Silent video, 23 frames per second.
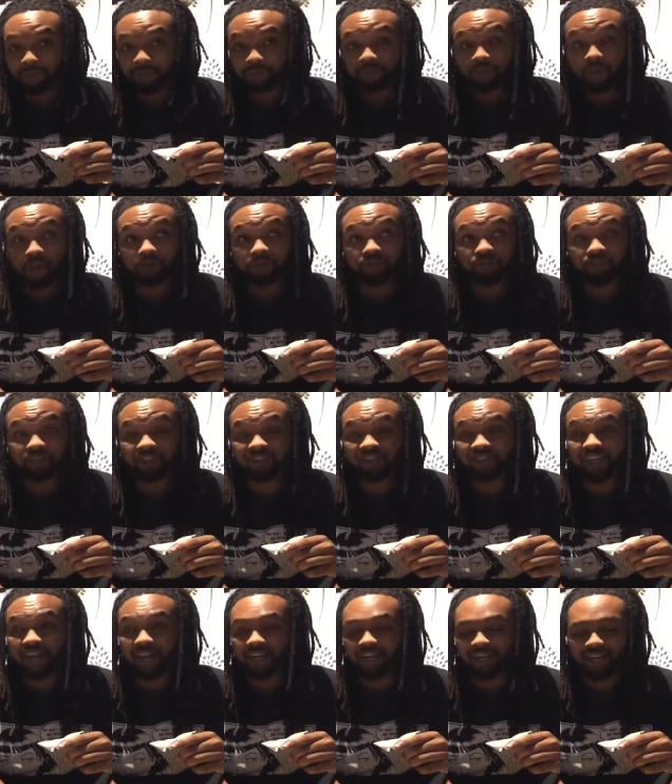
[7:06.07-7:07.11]

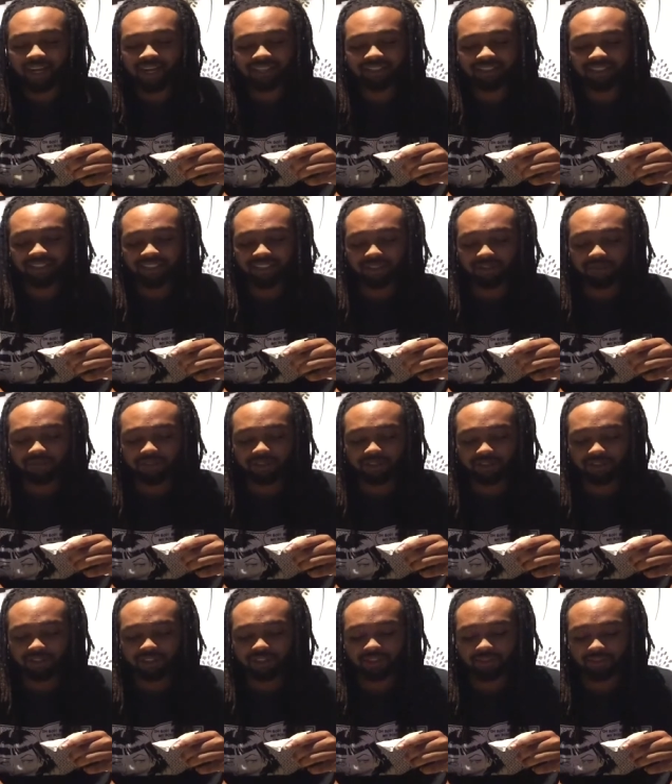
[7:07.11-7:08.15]
$6 classic deal,
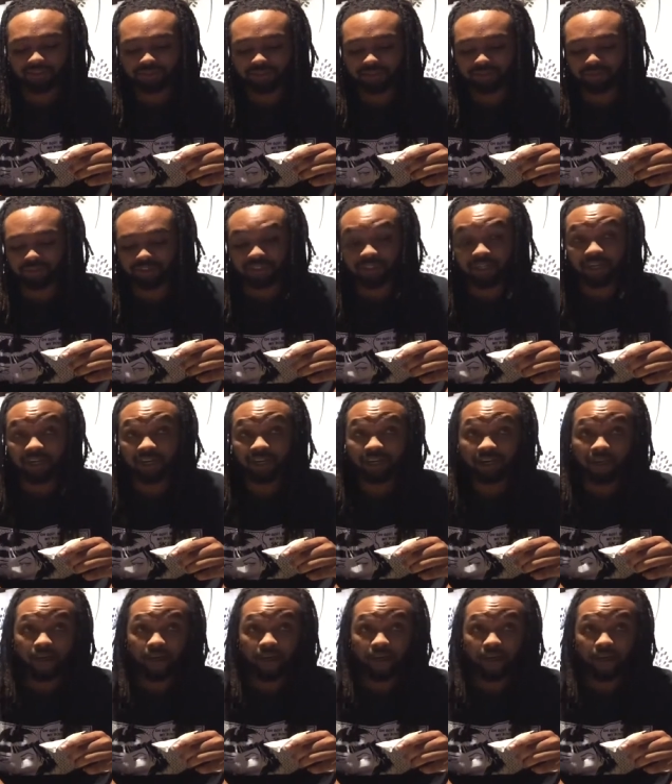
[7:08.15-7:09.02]
meal deal, some shit like that.